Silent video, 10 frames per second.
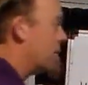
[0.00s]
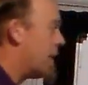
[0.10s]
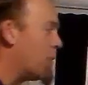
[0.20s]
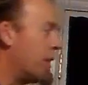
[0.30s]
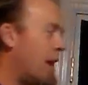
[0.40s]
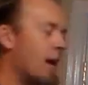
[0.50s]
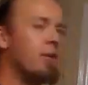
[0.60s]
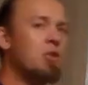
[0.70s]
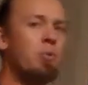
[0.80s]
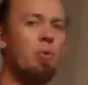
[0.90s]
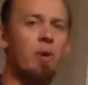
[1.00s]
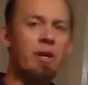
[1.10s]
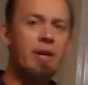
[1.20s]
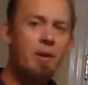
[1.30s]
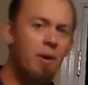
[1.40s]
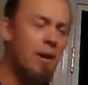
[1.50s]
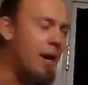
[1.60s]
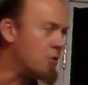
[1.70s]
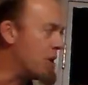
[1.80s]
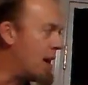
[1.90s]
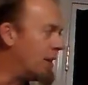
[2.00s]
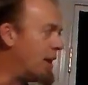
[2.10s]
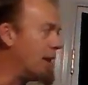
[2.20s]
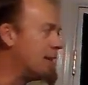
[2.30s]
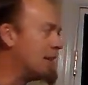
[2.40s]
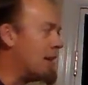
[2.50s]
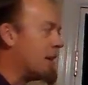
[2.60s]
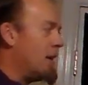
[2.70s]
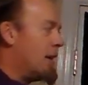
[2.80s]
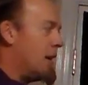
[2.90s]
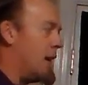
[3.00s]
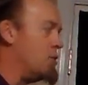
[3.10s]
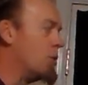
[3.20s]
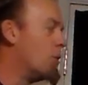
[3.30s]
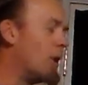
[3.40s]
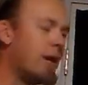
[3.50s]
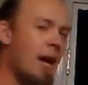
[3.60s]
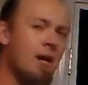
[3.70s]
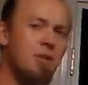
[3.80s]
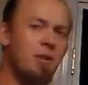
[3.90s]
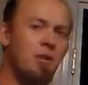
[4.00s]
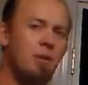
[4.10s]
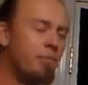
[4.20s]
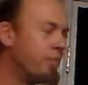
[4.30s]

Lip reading: If I react this with one of the other hydrogen halides, like hydrochloric acid,